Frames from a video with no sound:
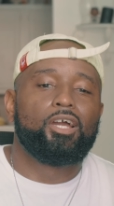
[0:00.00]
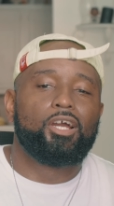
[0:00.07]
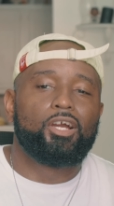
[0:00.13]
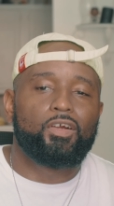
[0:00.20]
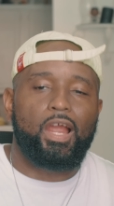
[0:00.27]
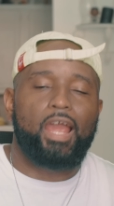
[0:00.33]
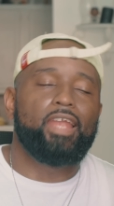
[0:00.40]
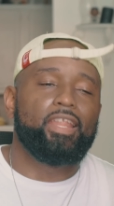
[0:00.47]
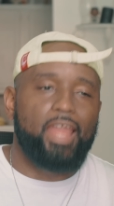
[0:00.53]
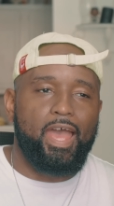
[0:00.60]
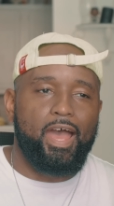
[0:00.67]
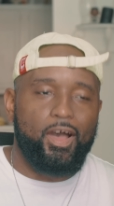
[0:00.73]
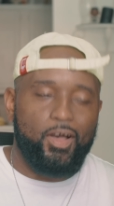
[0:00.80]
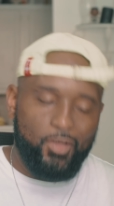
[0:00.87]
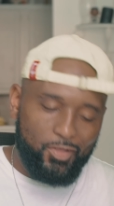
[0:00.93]
right
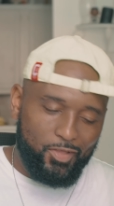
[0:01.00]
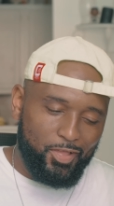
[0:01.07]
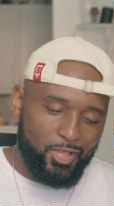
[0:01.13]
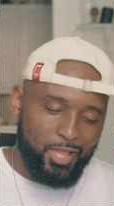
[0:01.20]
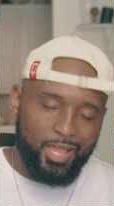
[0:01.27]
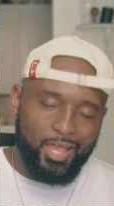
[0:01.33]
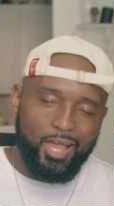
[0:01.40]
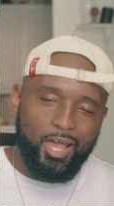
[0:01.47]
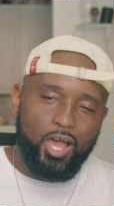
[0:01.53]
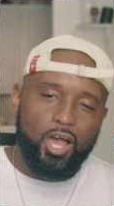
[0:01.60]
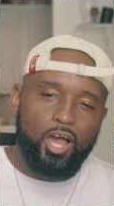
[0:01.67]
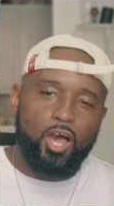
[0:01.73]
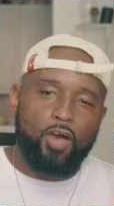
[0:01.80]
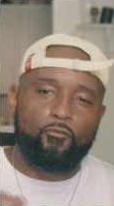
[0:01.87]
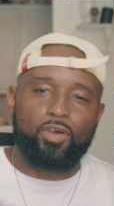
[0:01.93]
now
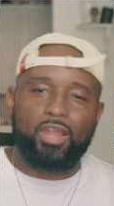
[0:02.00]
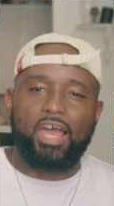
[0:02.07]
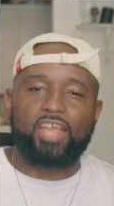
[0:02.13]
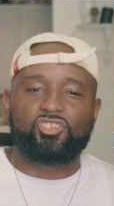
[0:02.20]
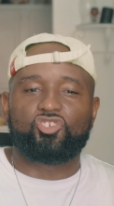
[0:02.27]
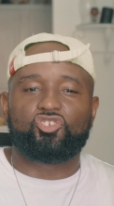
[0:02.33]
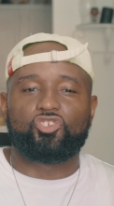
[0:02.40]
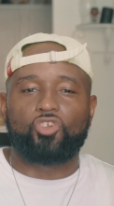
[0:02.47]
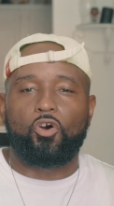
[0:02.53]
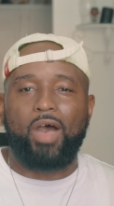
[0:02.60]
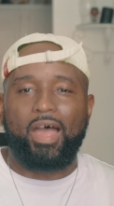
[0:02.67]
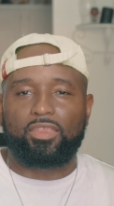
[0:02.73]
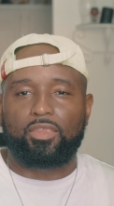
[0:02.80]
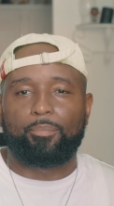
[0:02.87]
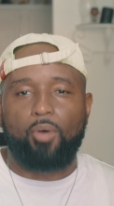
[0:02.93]
of what I just saw
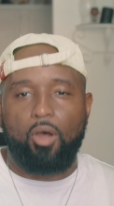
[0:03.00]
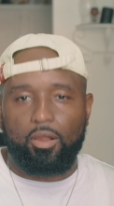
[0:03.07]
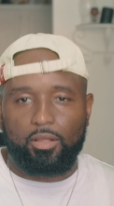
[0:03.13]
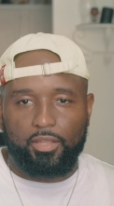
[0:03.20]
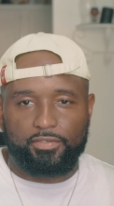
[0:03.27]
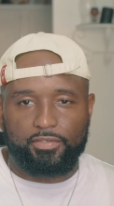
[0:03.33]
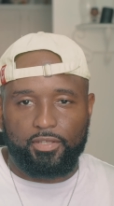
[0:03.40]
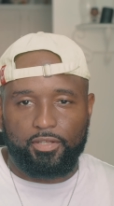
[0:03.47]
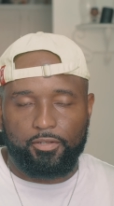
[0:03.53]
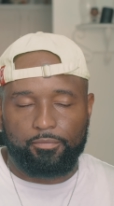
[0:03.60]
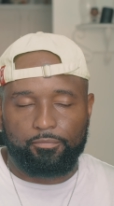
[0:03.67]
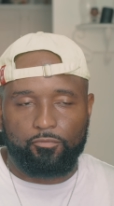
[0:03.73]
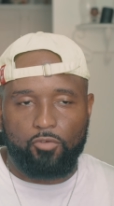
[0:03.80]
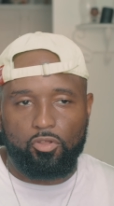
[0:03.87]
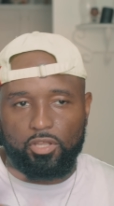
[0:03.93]
at the Barclays
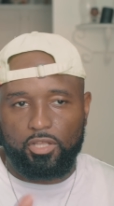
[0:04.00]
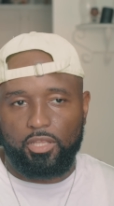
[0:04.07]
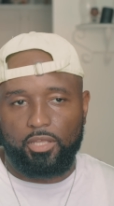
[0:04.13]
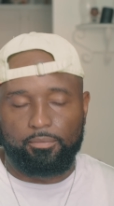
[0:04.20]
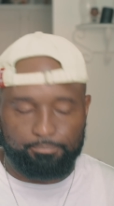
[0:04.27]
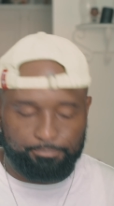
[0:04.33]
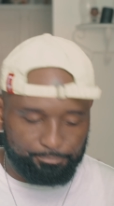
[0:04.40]
Roll the clip.